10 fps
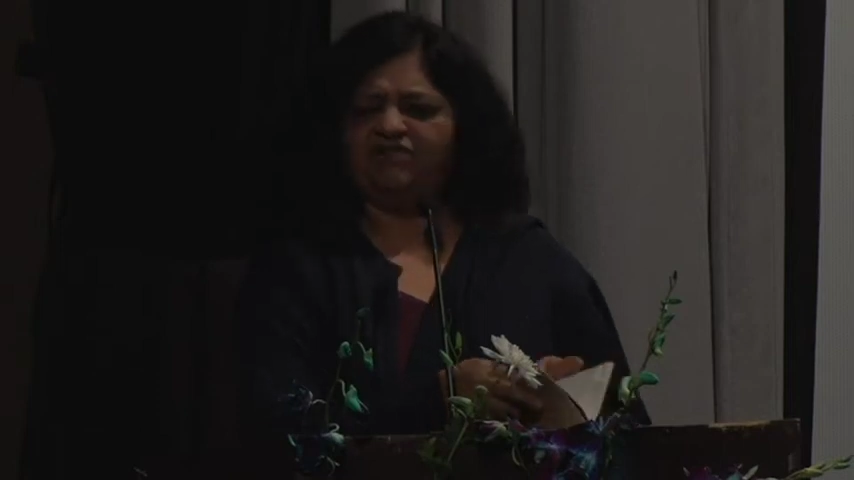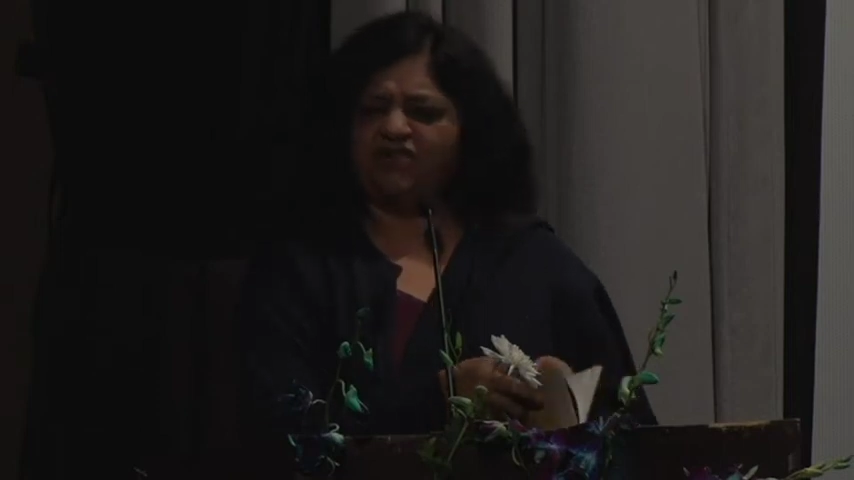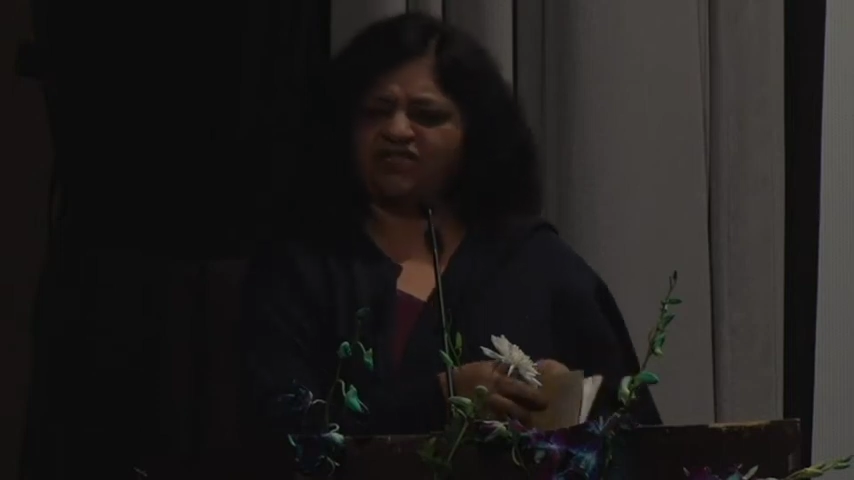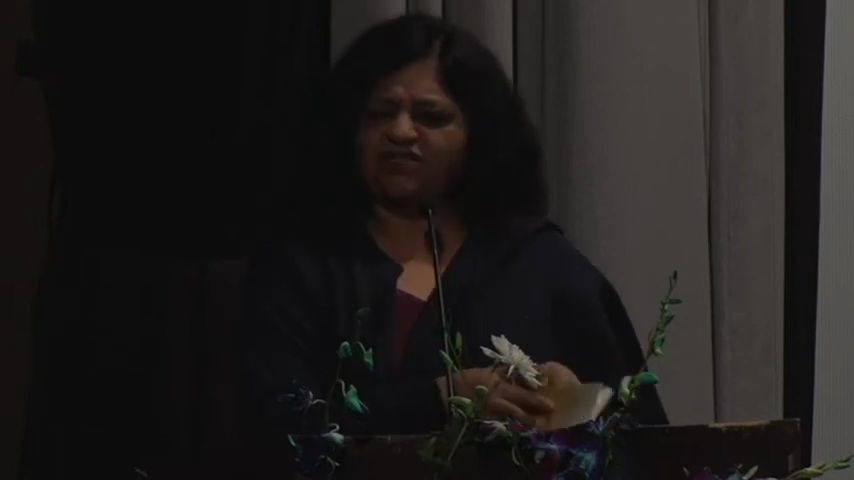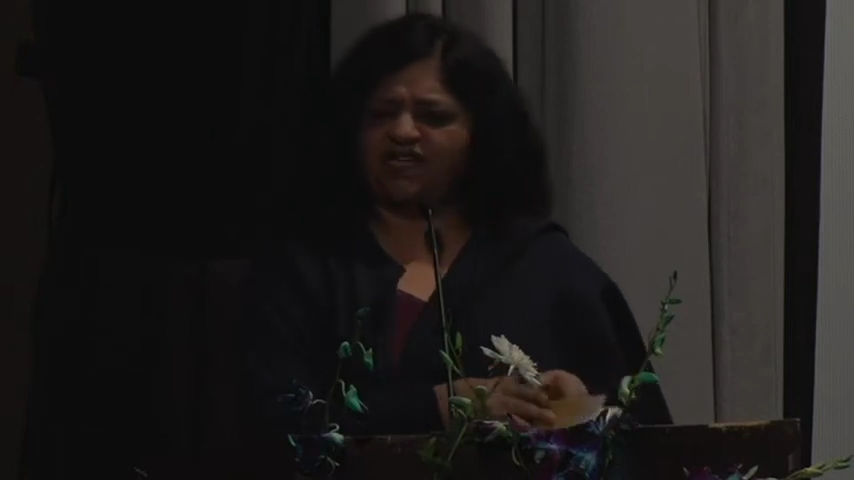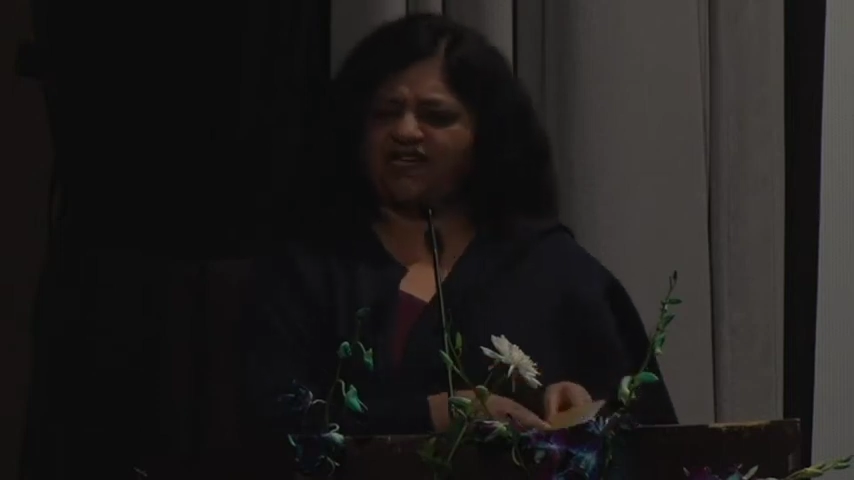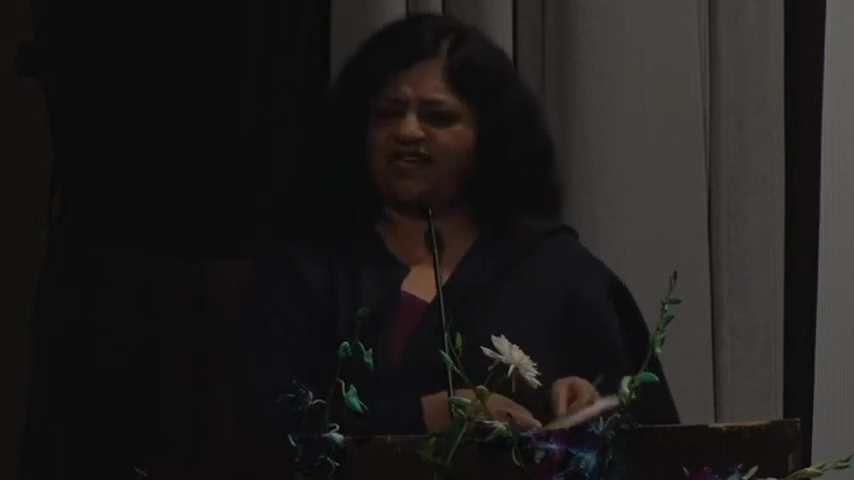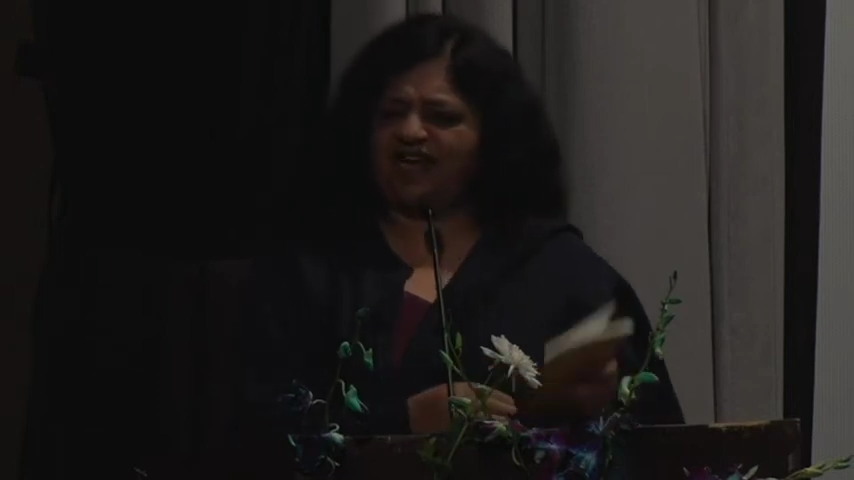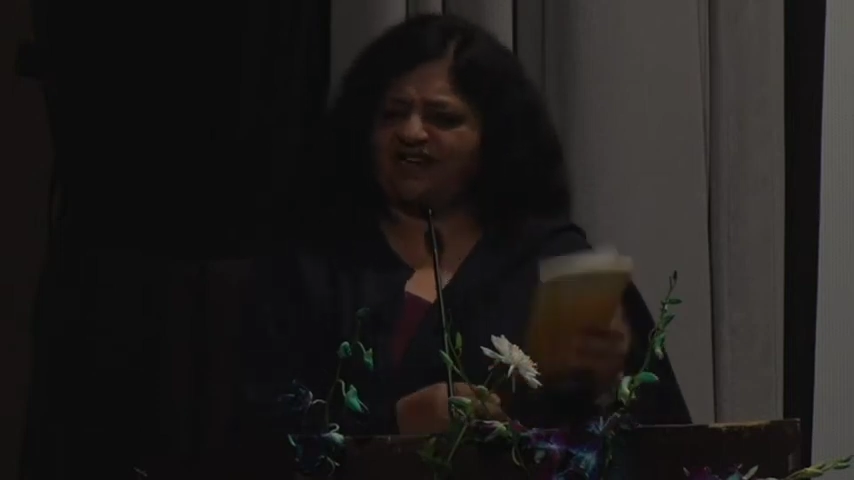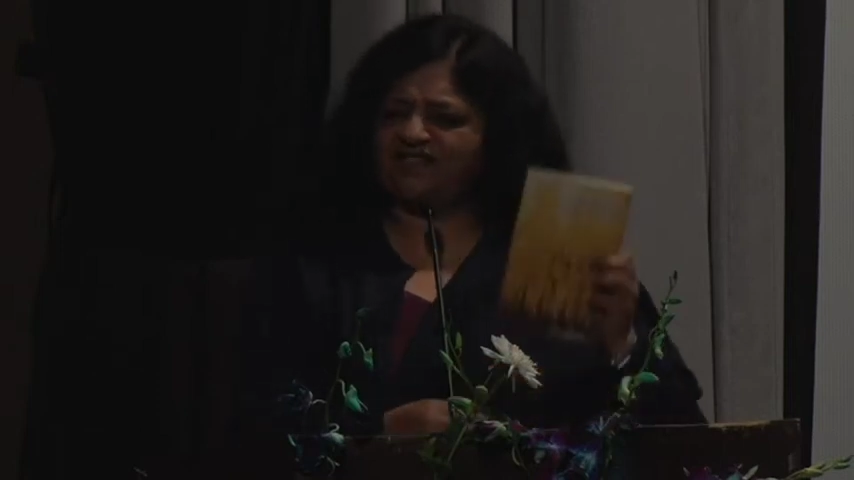
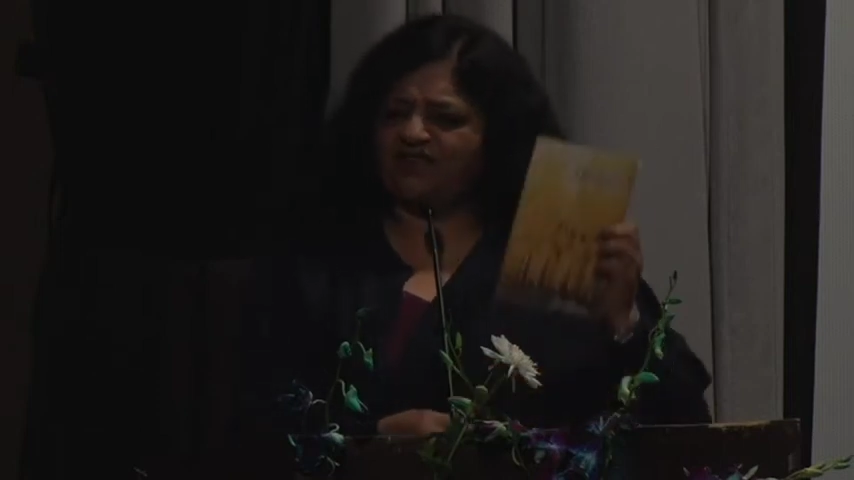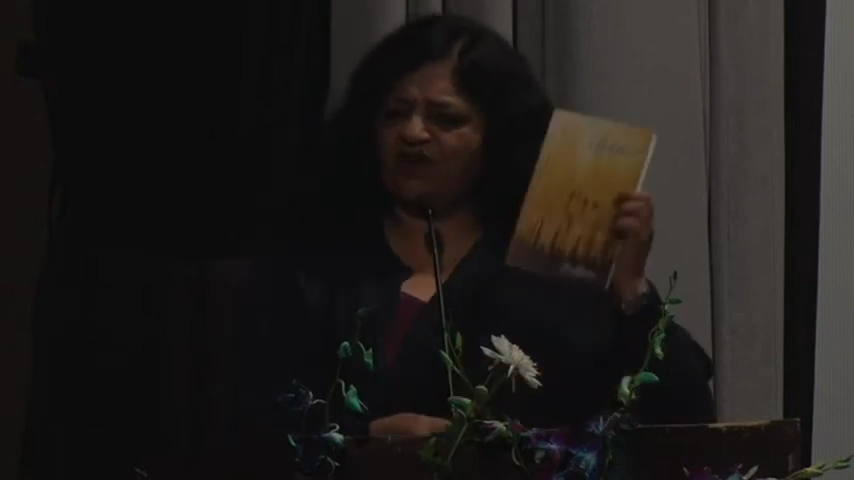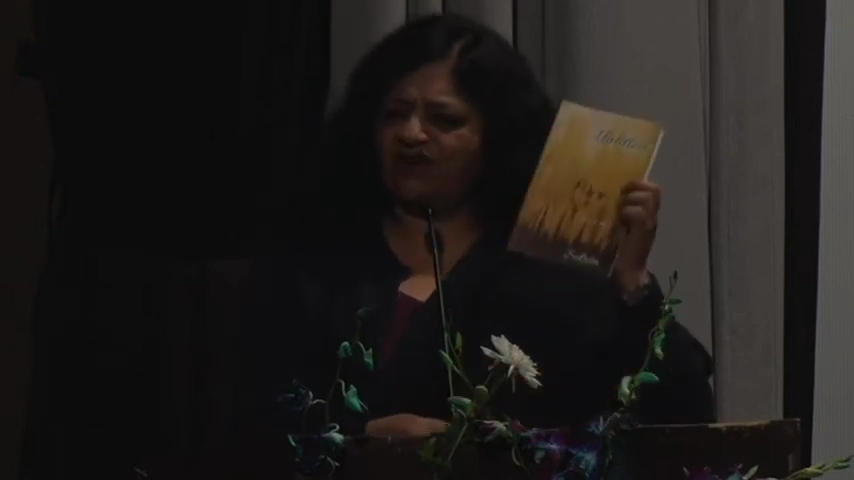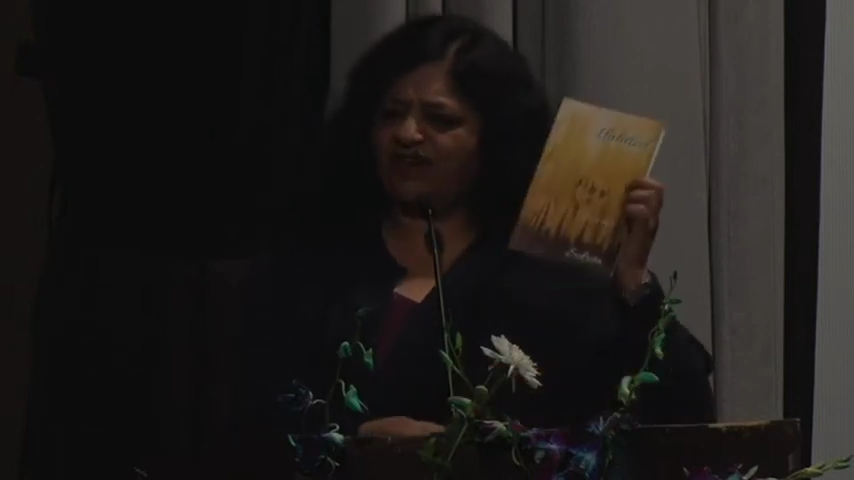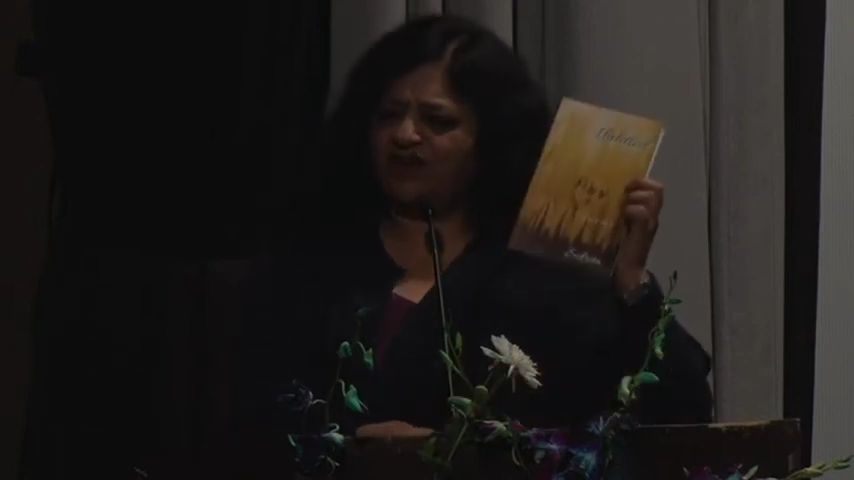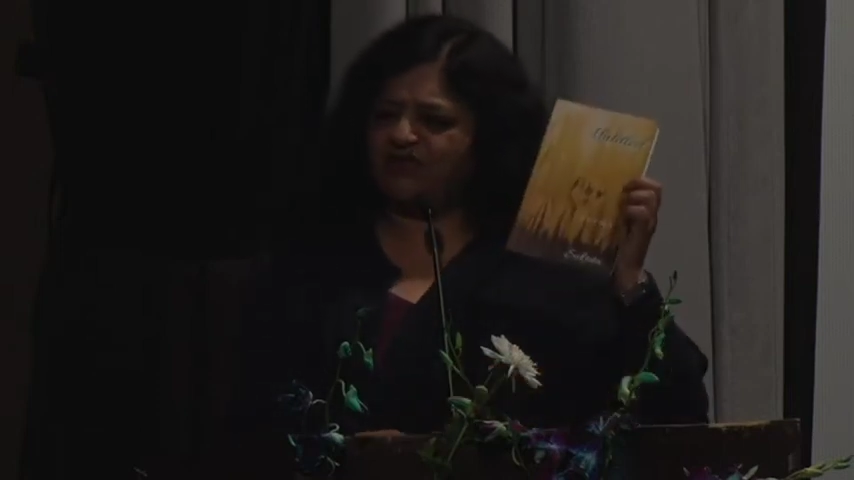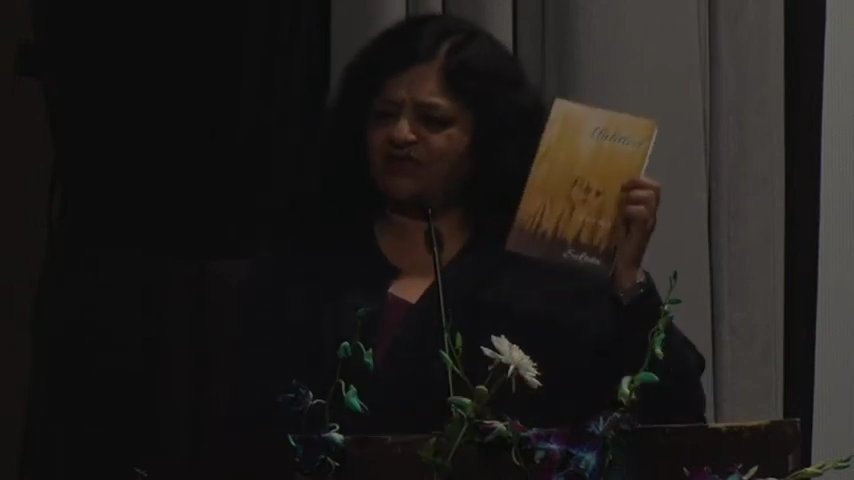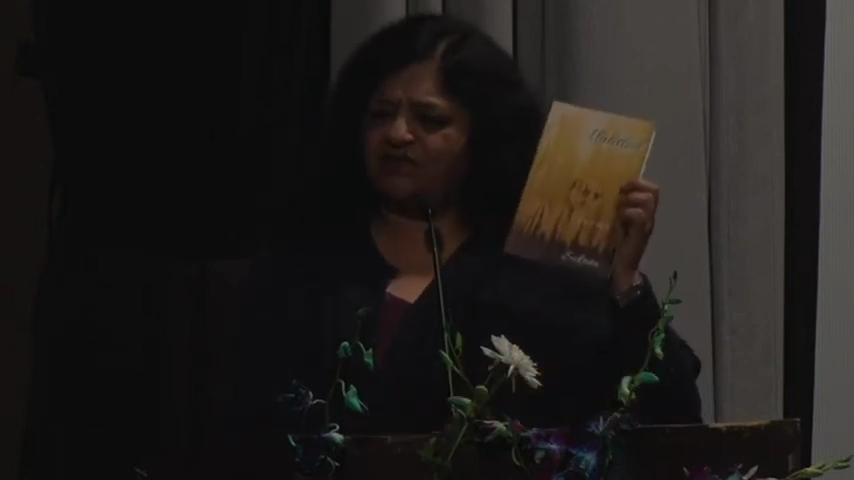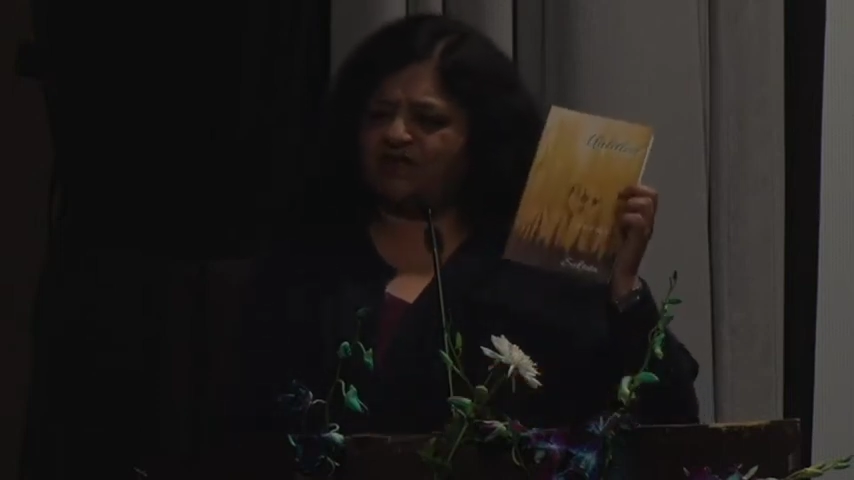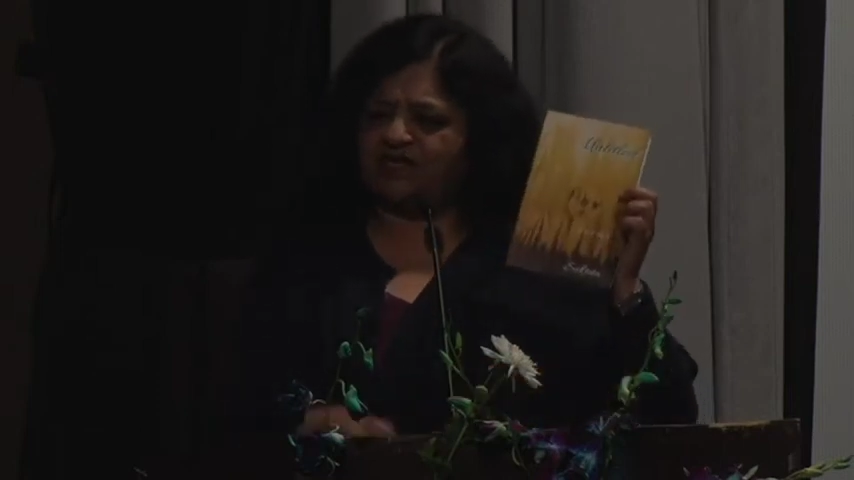unfortunately hasn't gone around
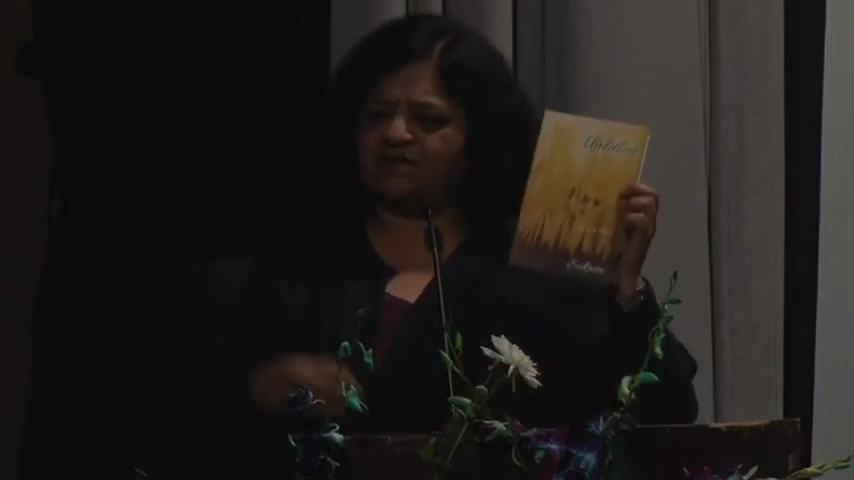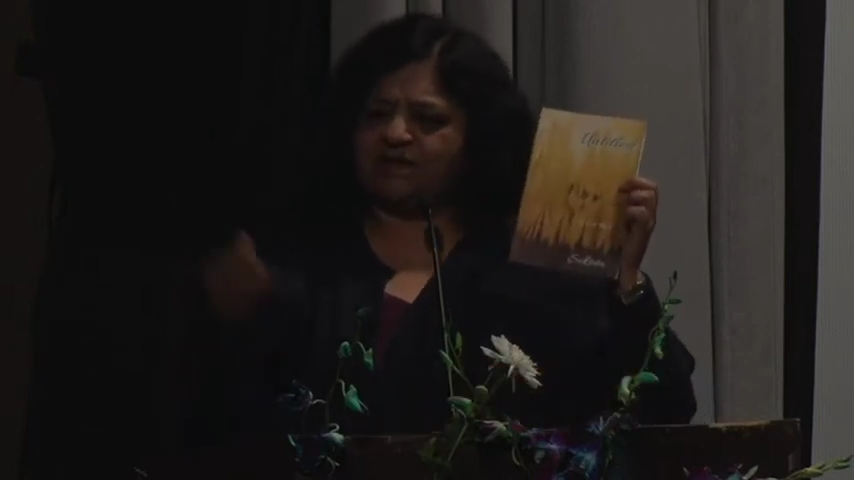too much.